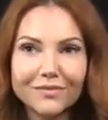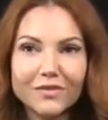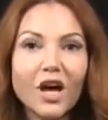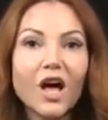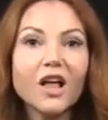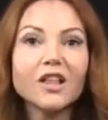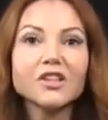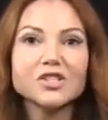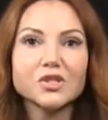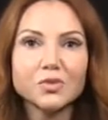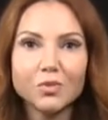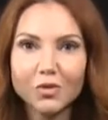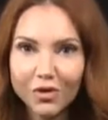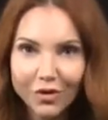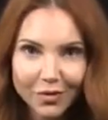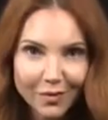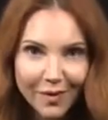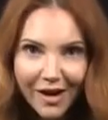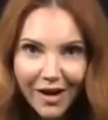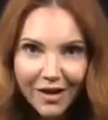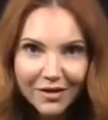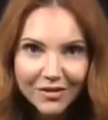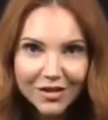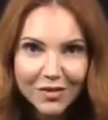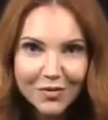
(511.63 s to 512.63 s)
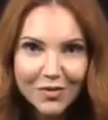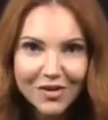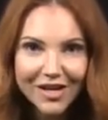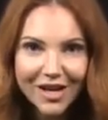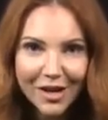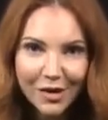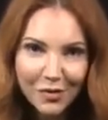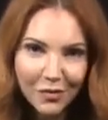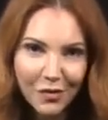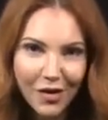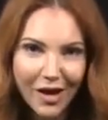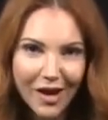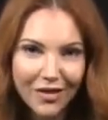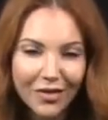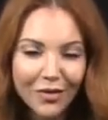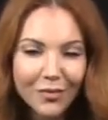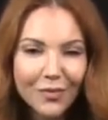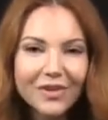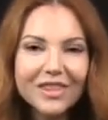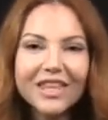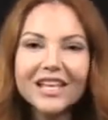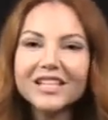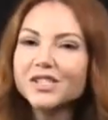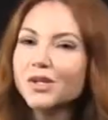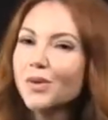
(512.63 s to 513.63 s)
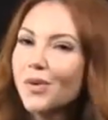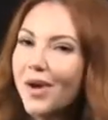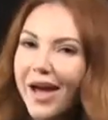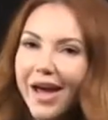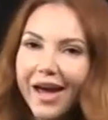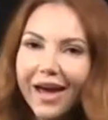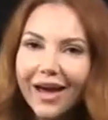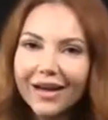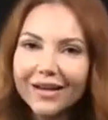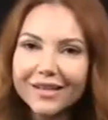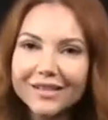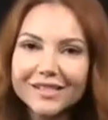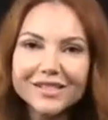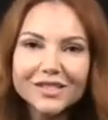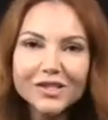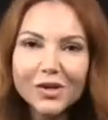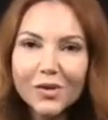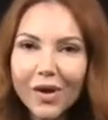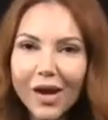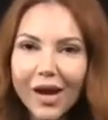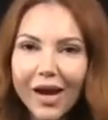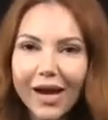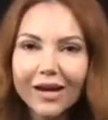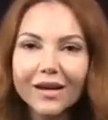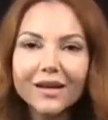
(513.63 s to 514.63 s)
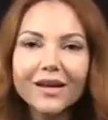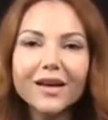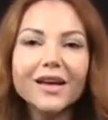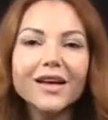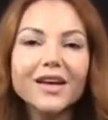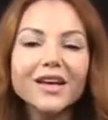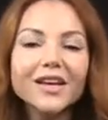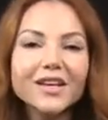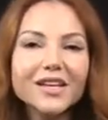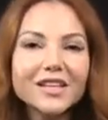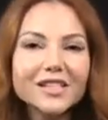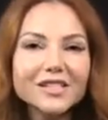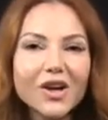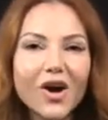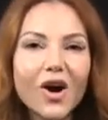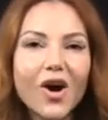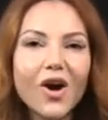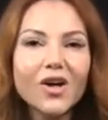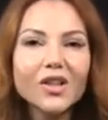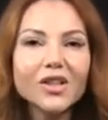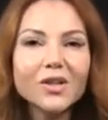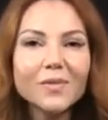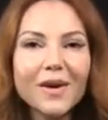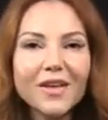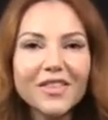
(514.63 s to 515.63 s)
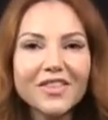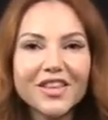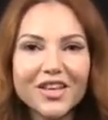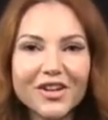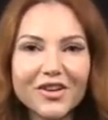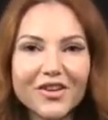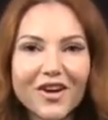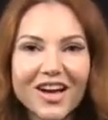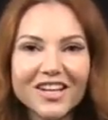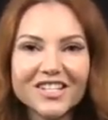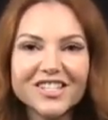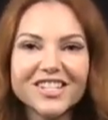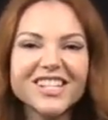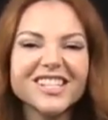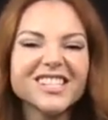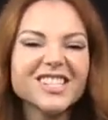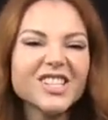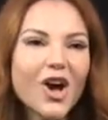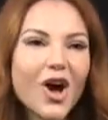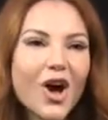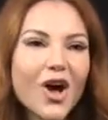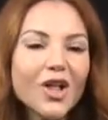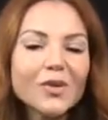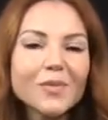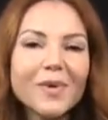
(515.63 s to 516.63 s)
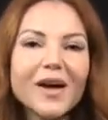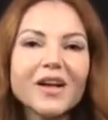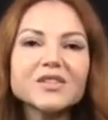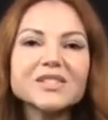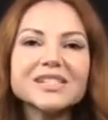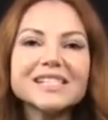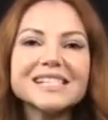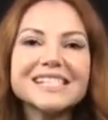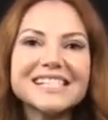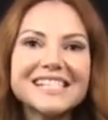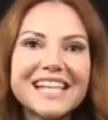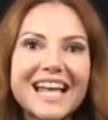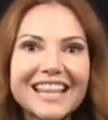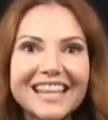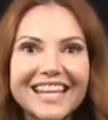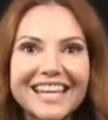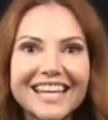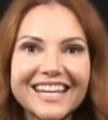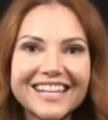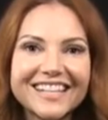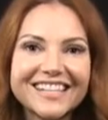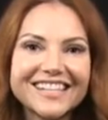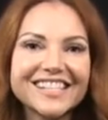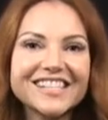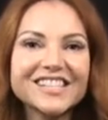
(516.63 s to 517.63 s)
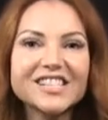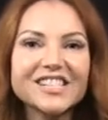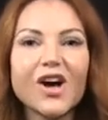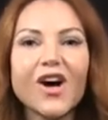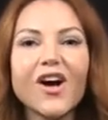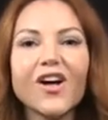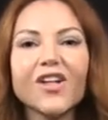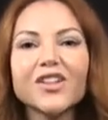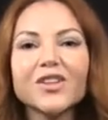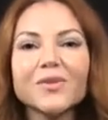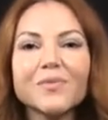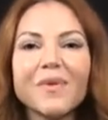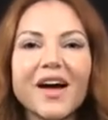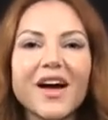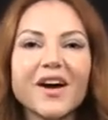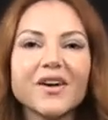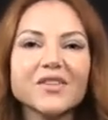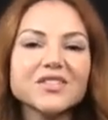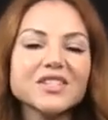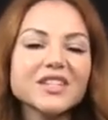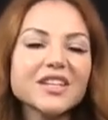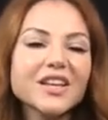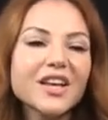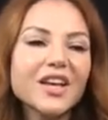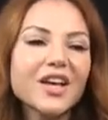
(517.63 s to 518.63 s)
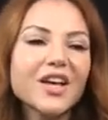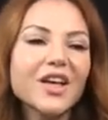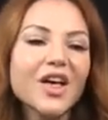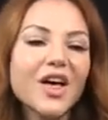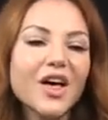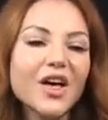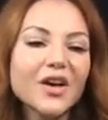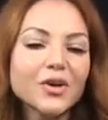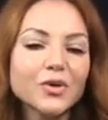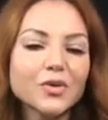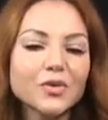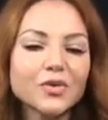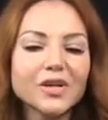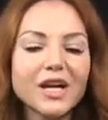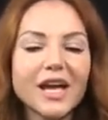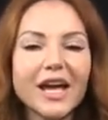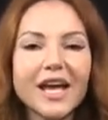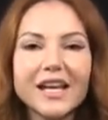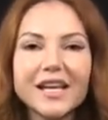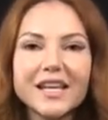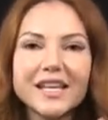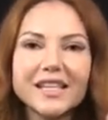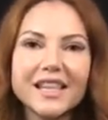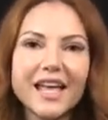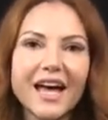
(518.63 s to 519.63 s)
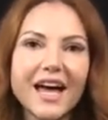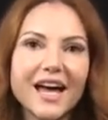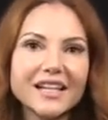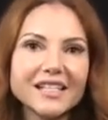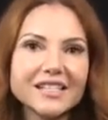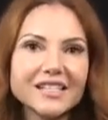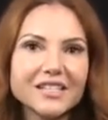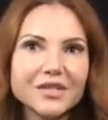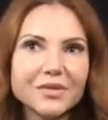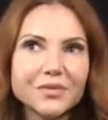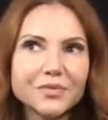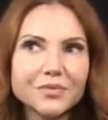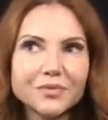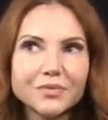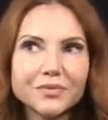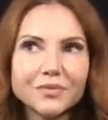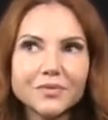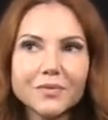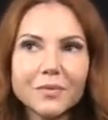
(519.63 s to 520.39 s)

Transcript: knowledgeable about to begin with. But that's okay. It's okay. It's all about the interaction. It's all about selling. It's all about creating that